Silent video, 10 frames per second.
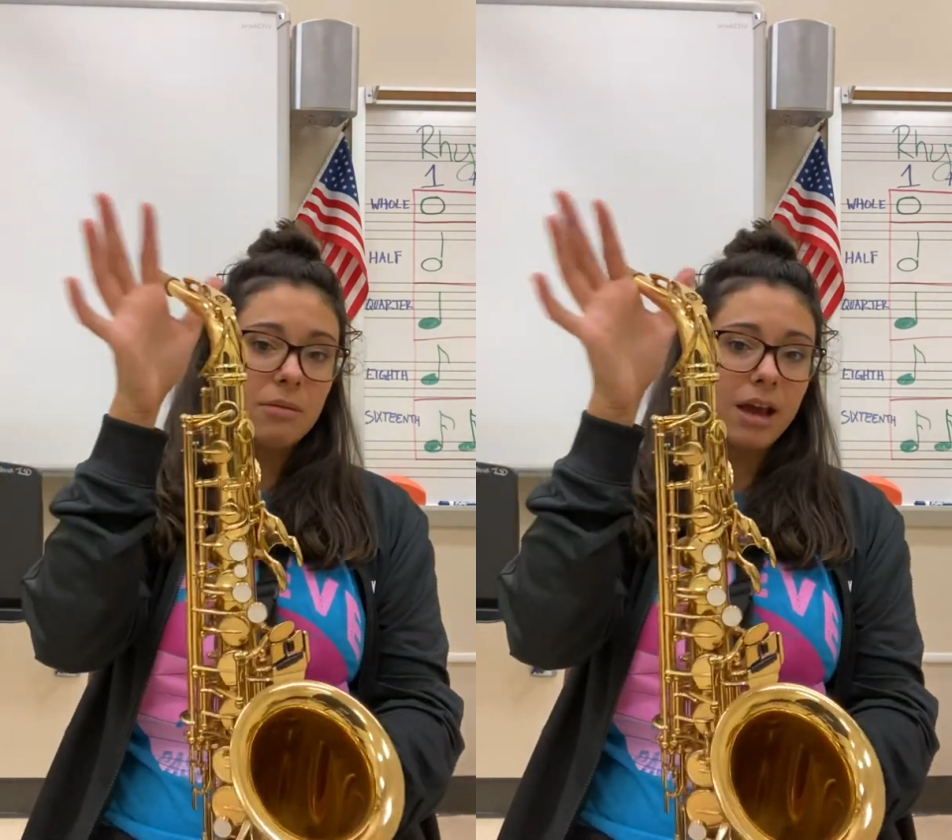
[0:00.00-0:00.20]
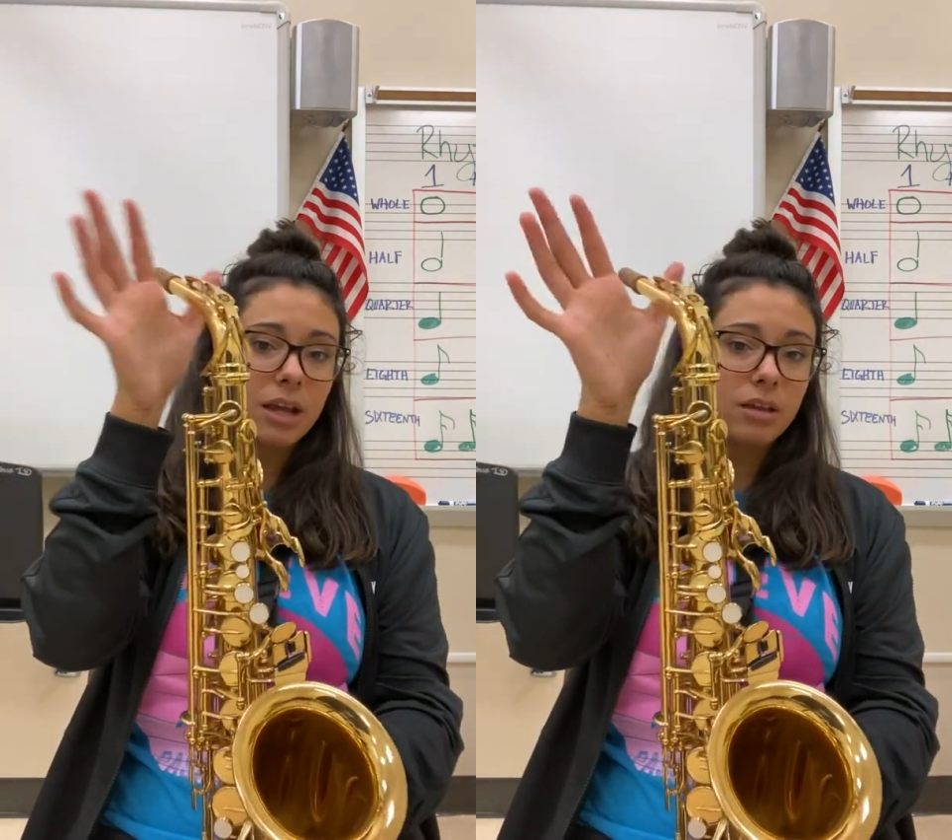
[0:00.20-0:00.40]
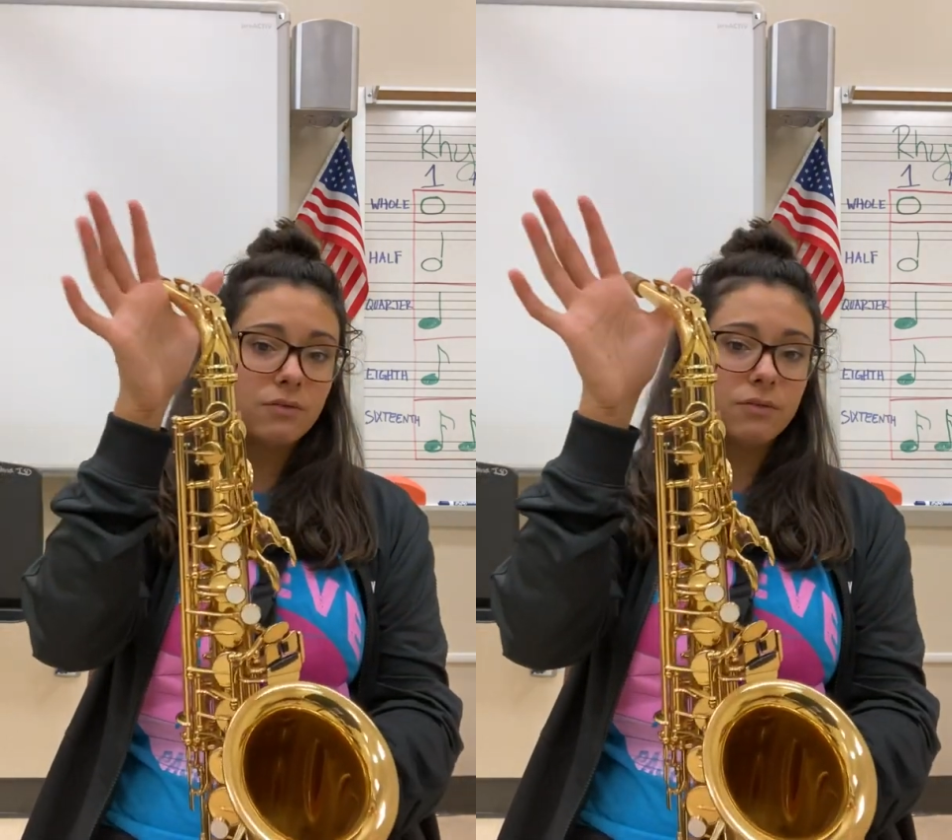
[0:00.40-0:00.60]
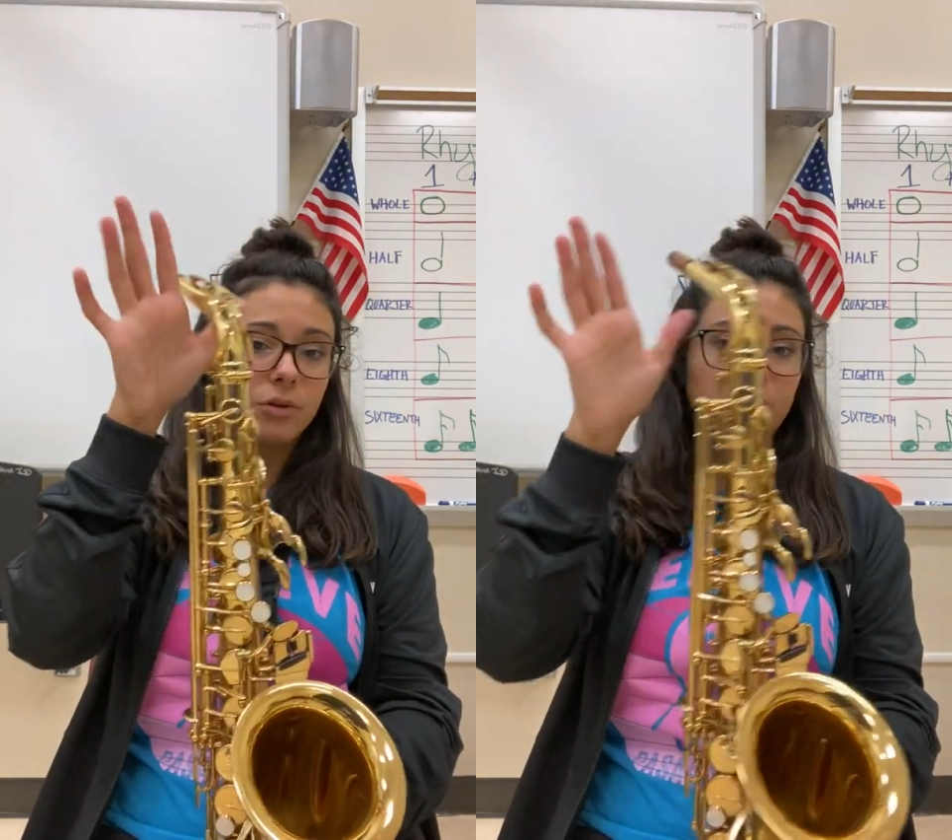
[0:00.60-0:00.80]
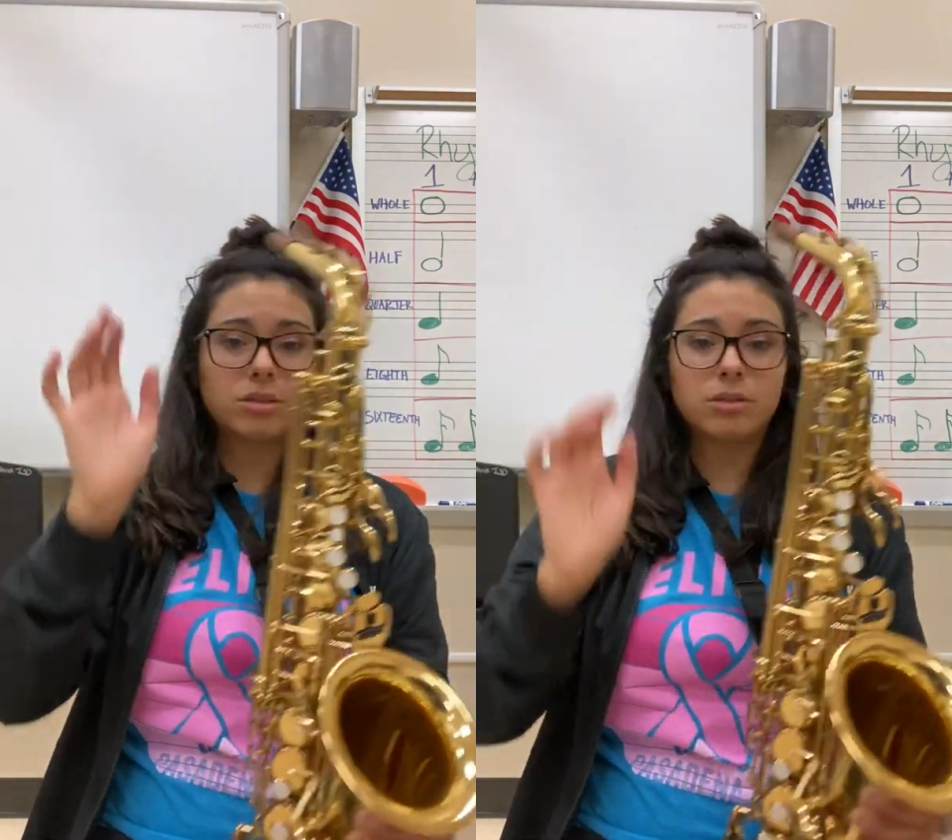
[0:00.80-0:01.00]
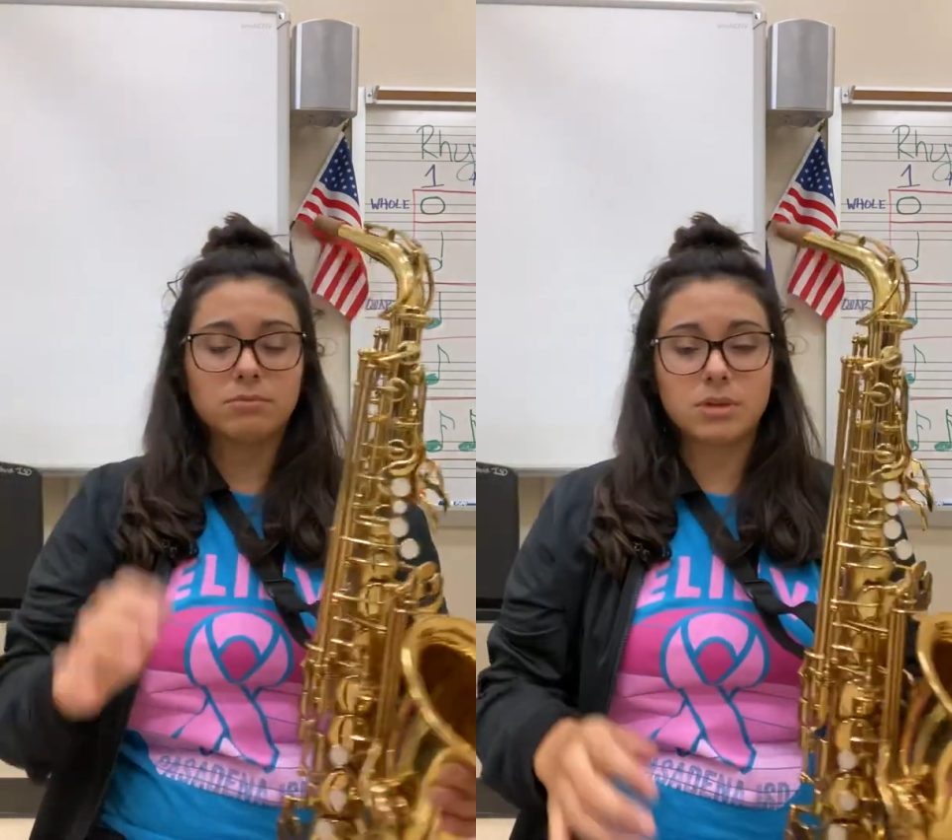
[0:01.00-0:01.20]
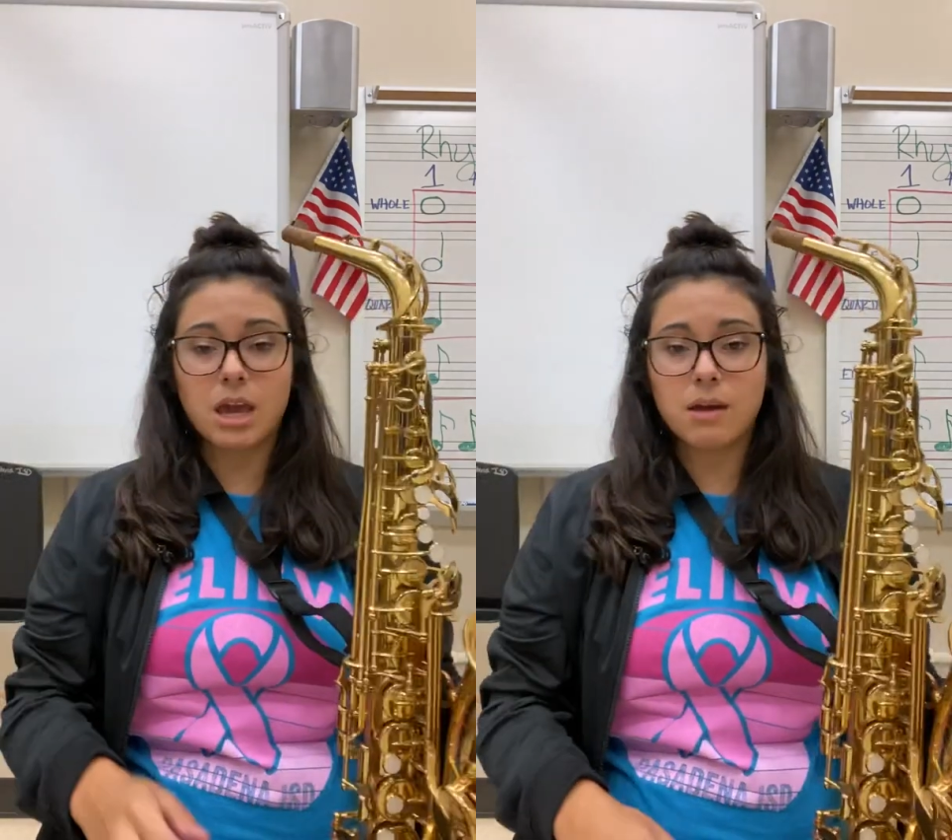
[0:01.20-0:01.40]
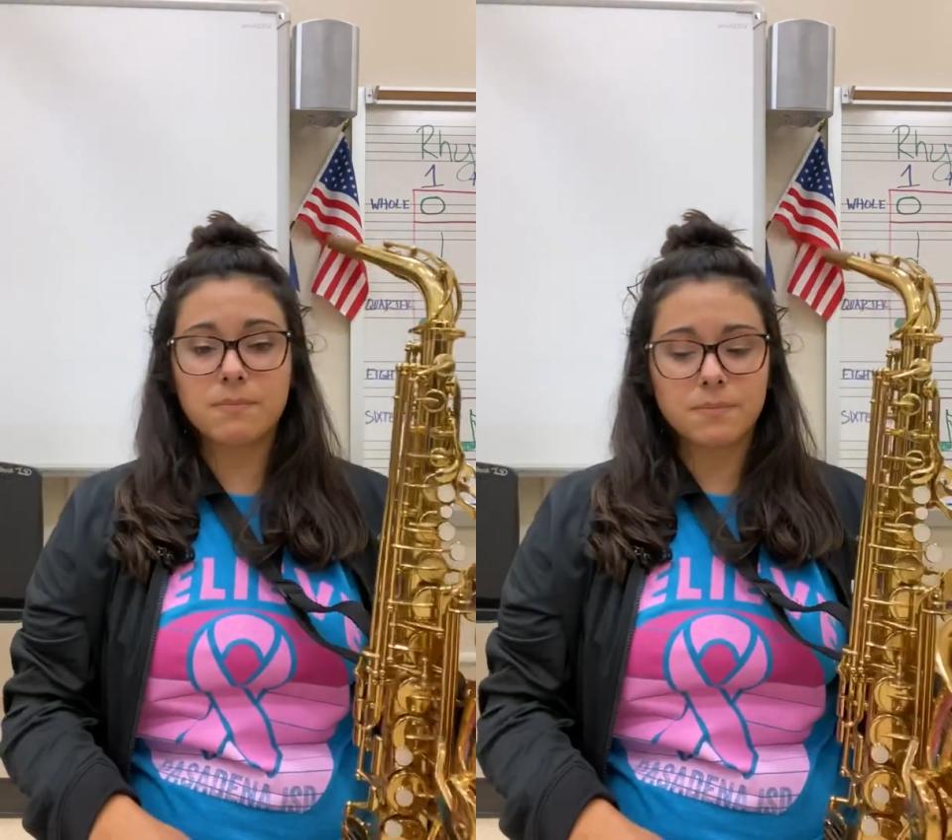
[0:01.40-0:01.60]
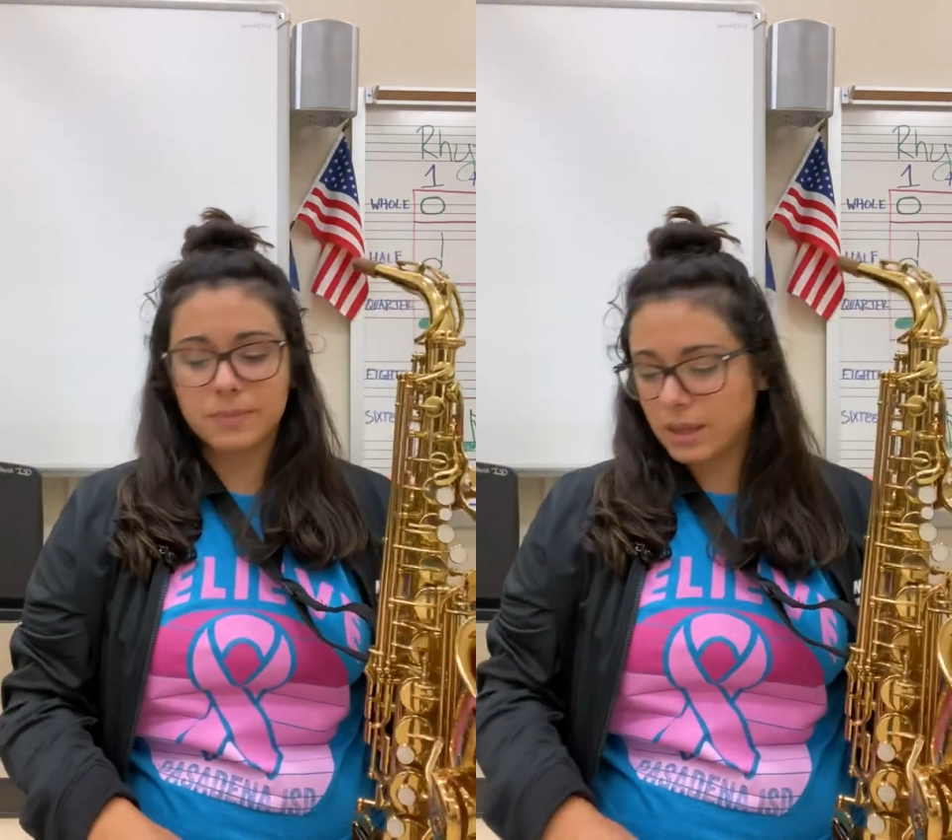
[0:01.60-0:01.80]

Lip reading: back and forth, okay?